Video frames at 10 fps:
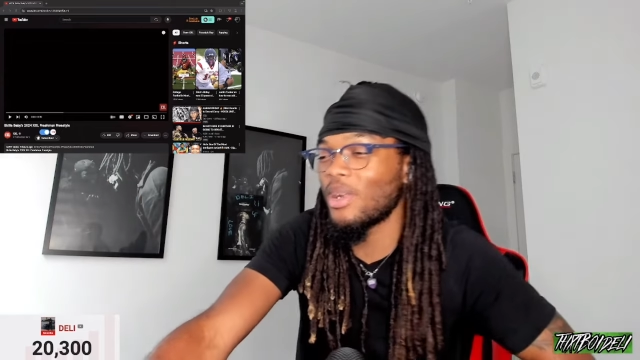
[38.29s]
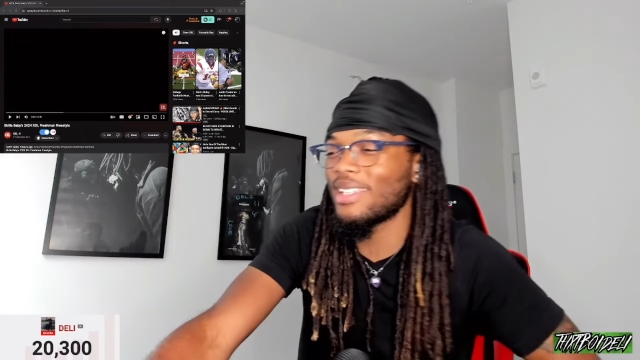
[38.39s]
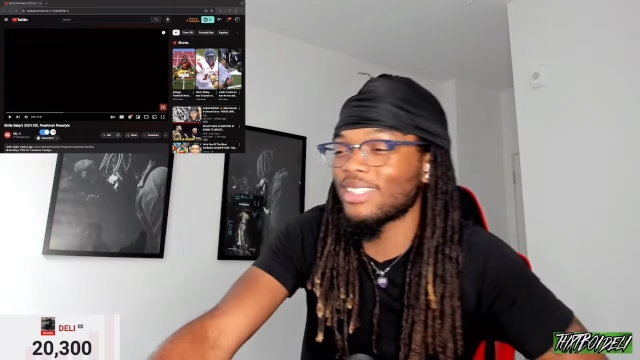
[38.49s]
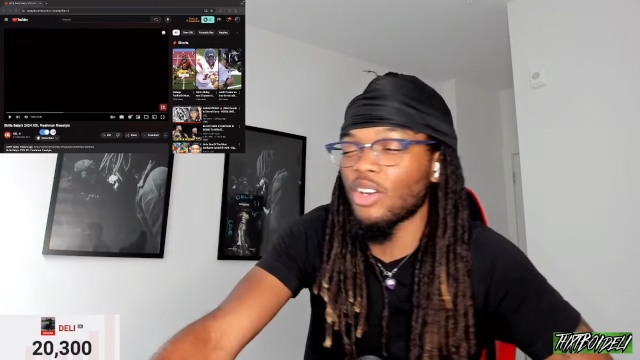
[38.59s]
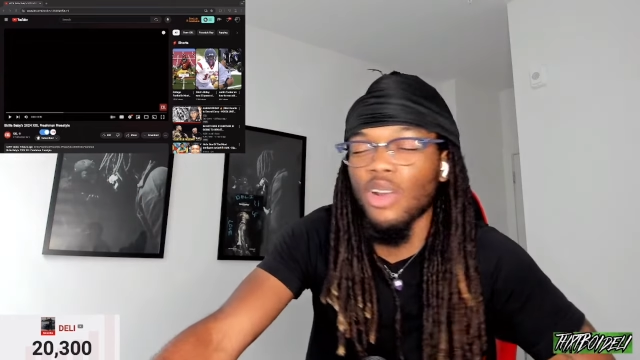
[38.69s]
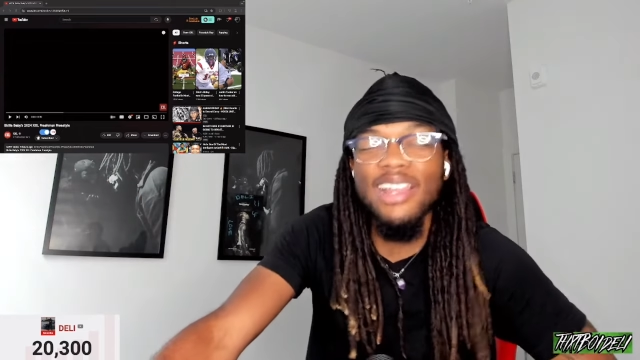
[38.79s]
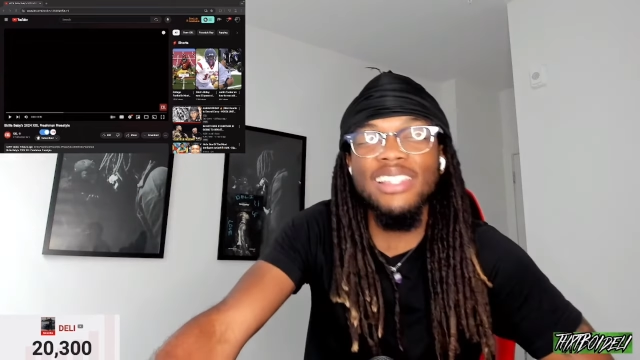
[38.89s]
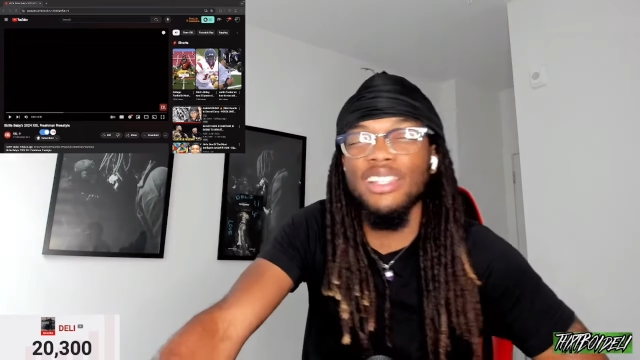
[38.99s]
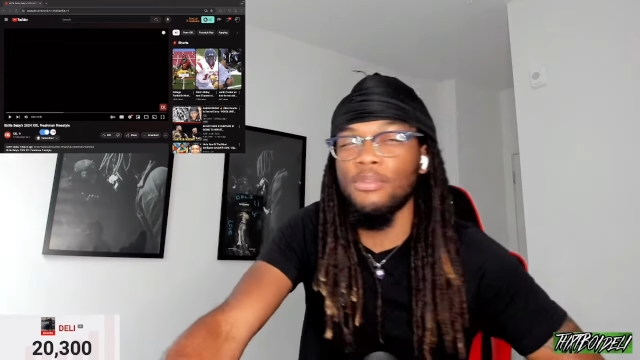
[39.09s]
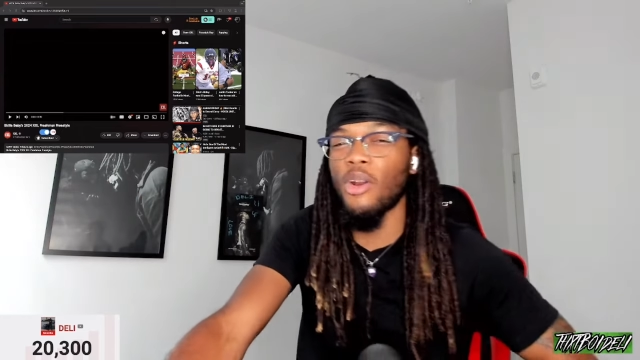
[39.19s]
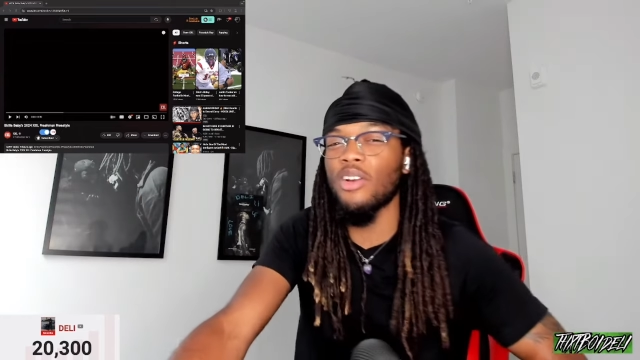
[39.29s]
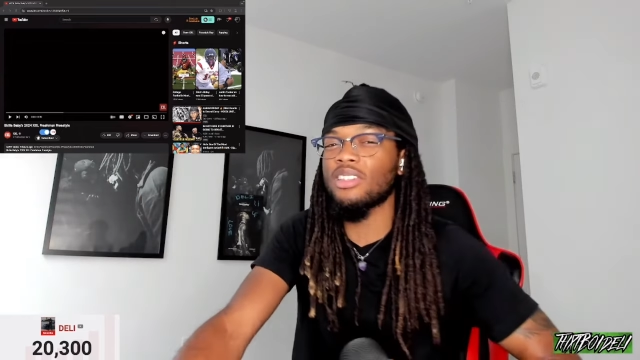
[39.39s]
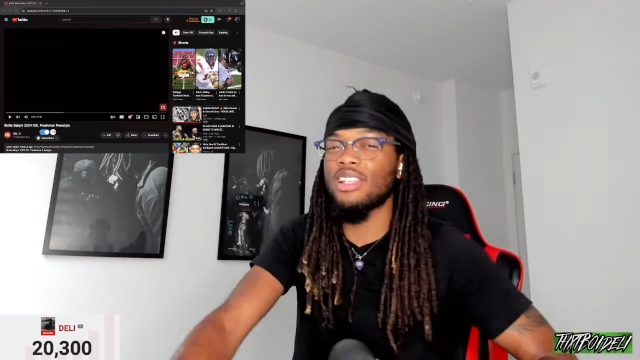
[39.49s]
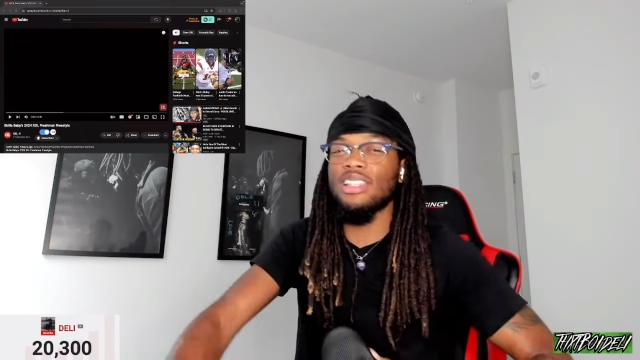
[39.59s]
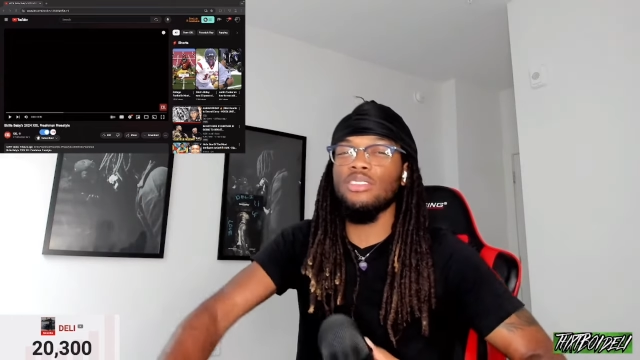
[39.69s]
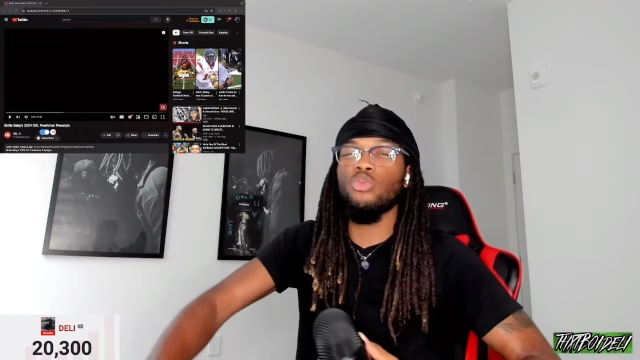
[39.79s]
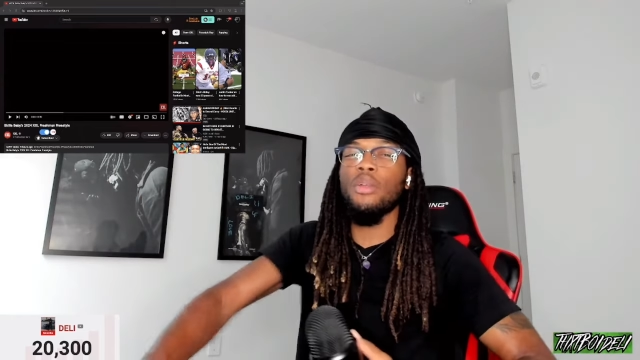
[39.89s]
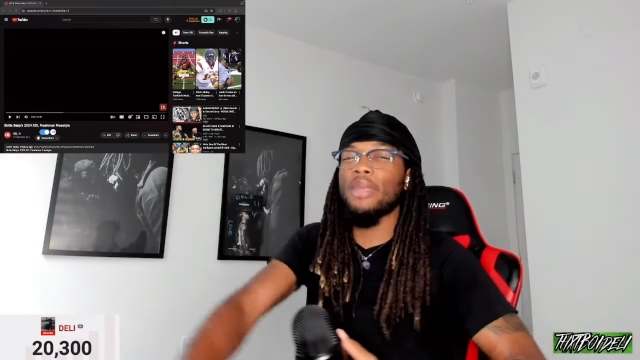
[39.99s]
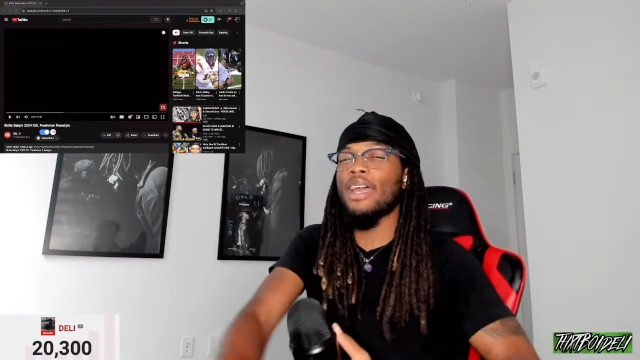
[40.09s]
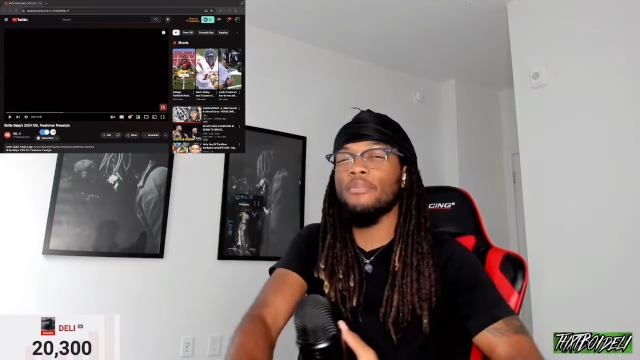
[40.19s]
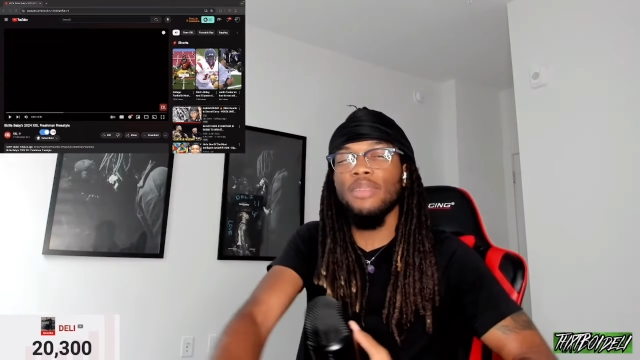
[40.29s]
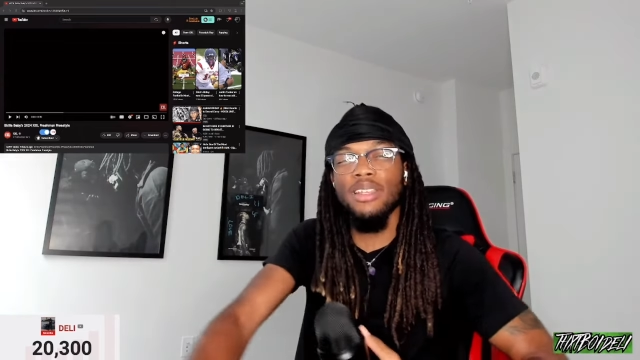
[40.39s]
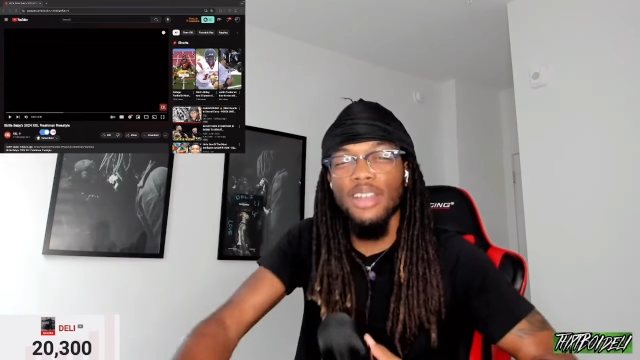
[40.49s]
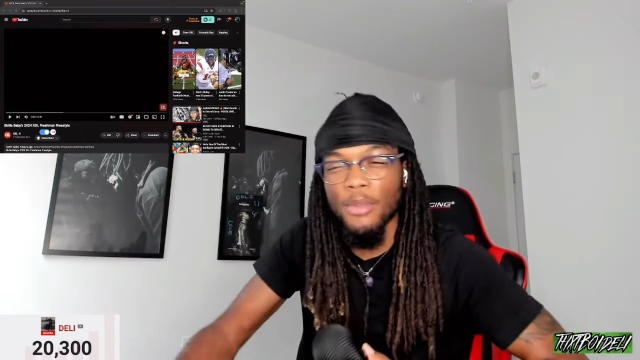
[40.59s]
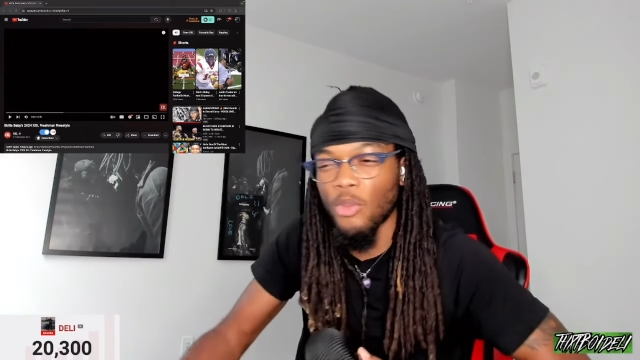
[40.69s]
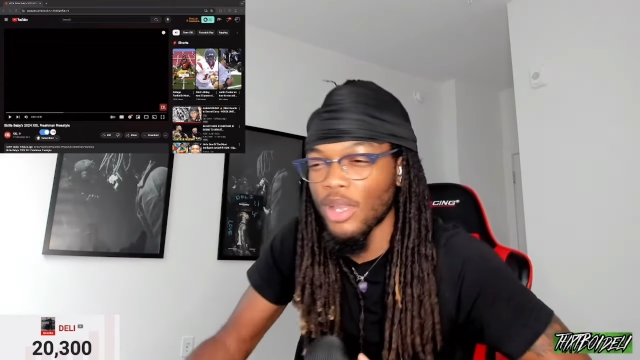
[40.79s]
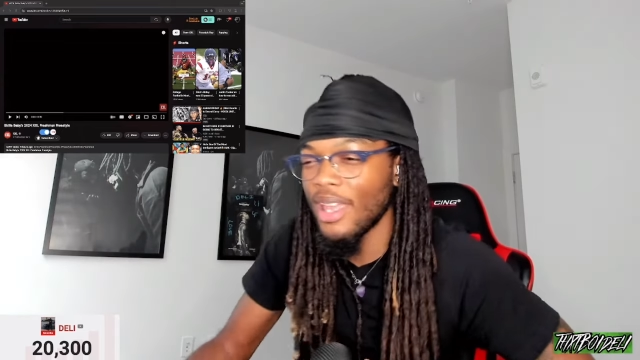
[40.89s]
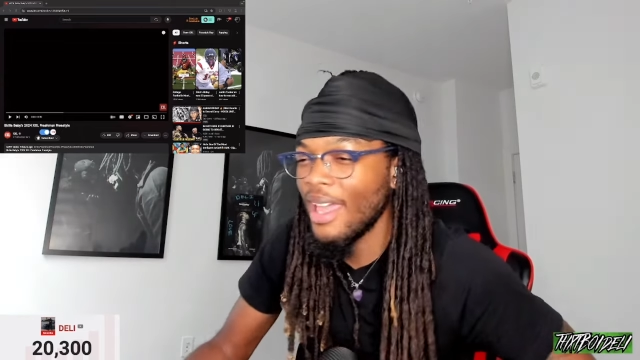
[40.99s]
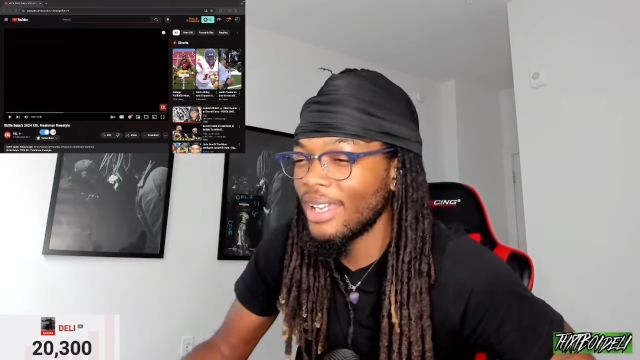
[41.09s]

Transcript: with the crazy bars that these women have been coming with